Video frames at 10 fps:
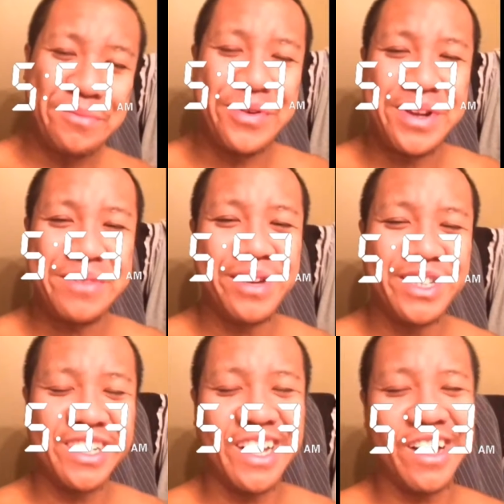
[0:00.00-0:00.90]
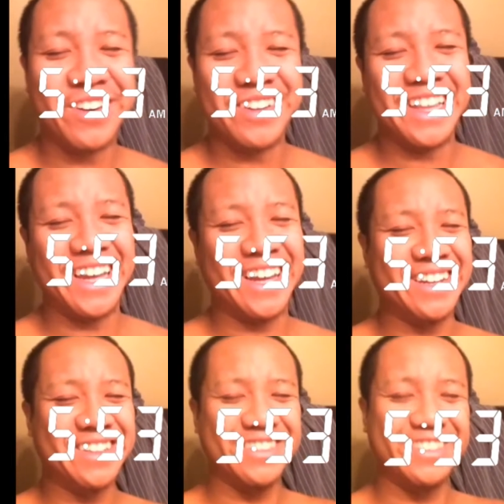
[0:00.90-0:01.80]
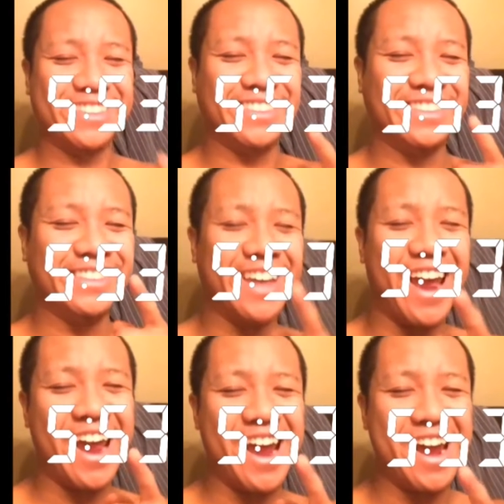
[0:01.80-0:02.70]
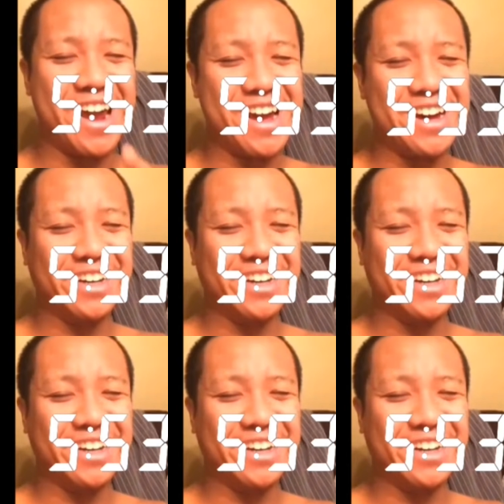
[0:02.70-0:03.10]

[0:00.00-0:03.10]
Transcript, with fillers: Pretty much an hour late. Yeah.